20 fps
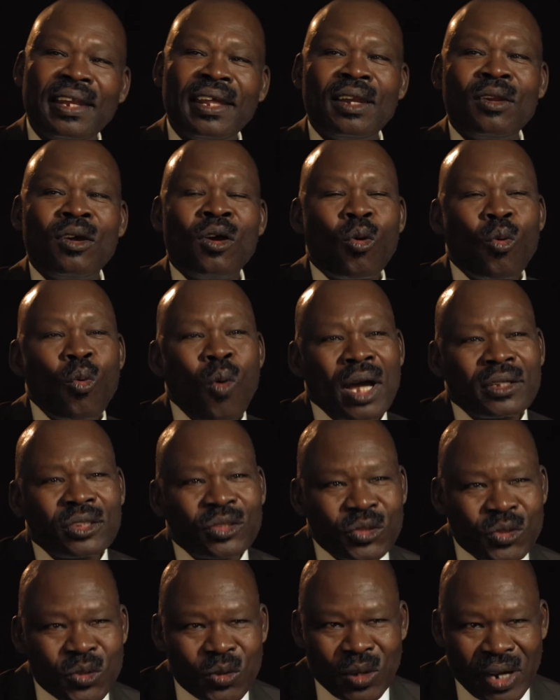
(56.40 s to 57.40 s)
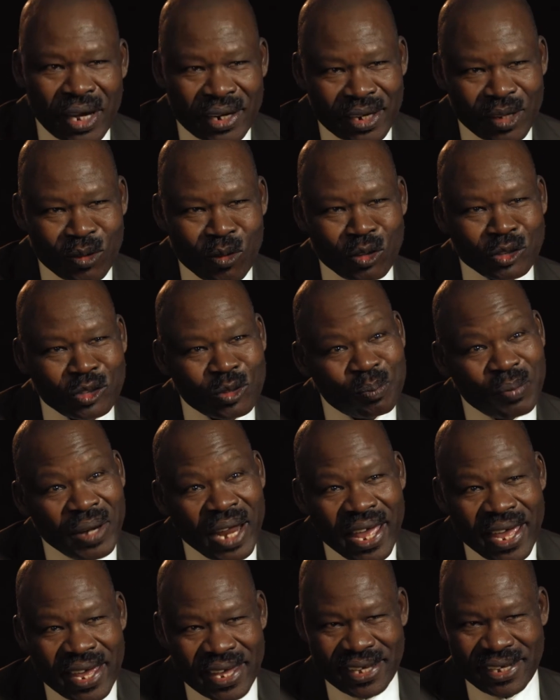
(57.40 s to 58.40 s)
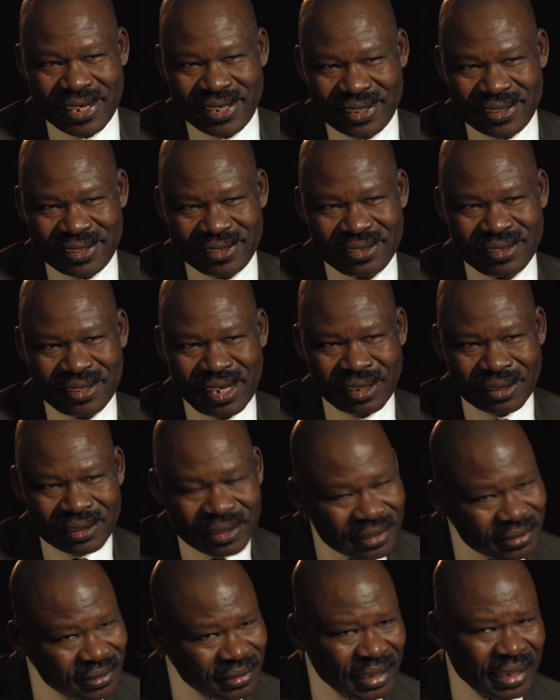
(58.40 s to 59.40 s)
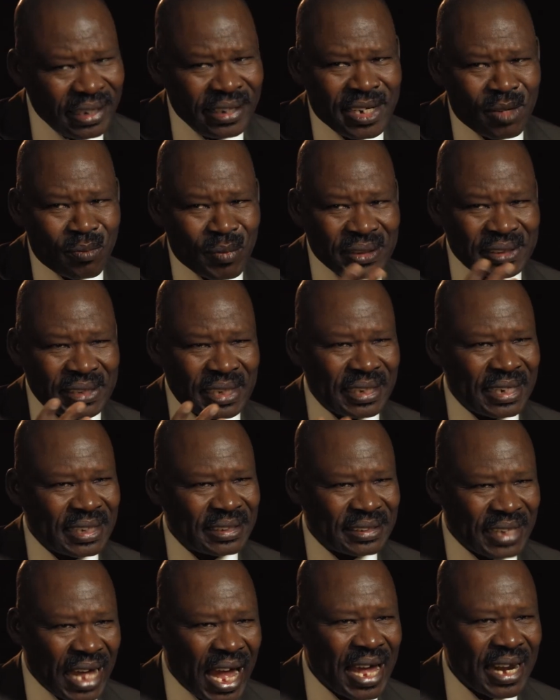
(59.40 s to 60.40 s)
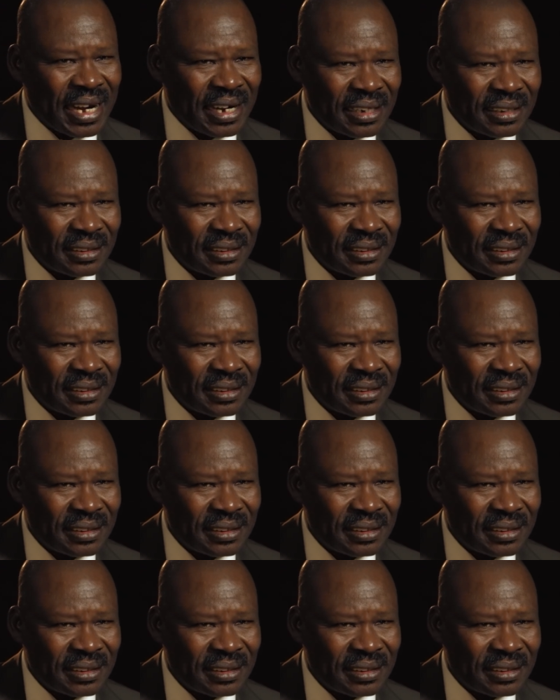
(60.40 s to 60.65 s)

then what role are they going to play? The leader must understand.